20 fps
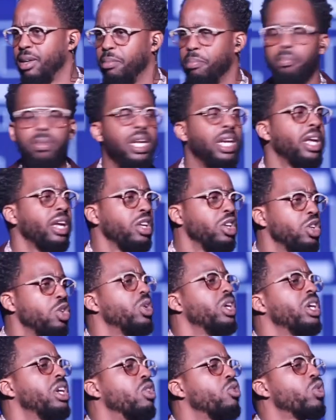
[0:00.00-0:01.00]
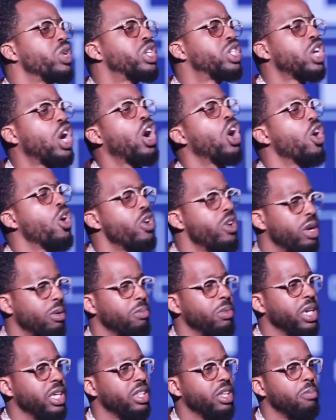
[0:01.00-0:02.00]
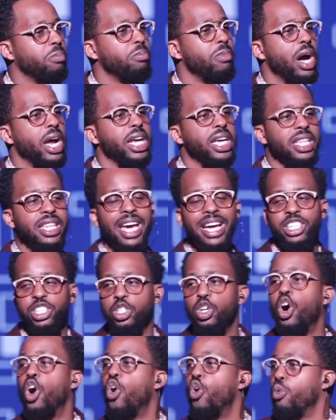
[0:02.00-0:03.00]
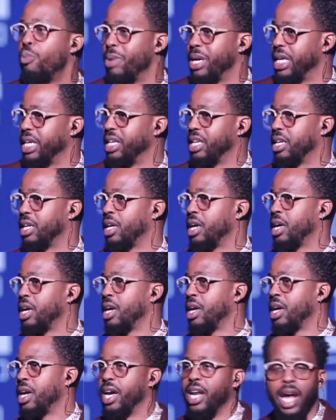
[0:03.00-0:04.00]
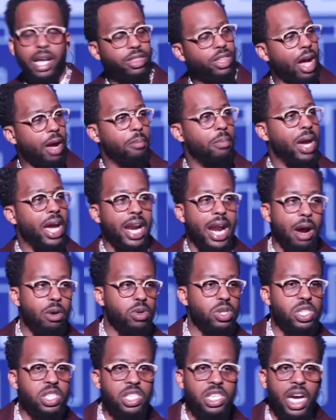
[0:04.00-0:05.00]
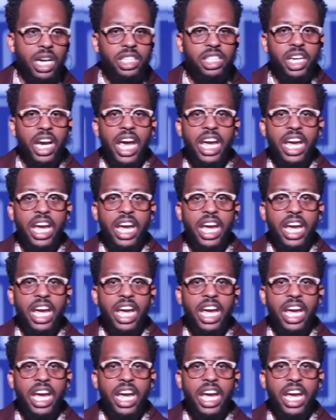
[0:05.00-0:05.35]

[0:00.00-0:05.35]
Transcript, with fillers: Meaning you need to return to me the money that you owe me. And I thought, man, that was such